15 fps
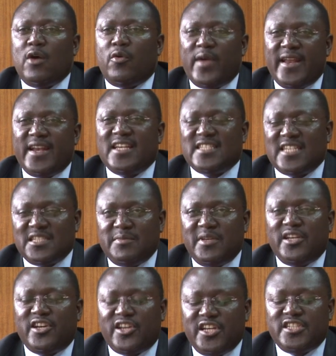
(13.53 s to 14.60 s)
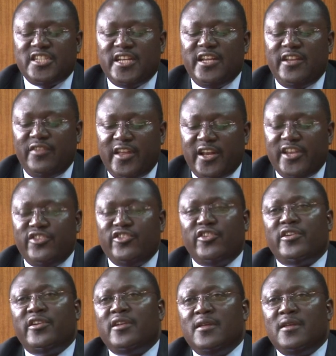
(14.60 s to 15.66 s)
awareness has been created in the
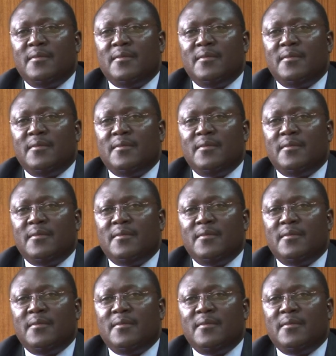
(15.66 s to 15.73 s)
region.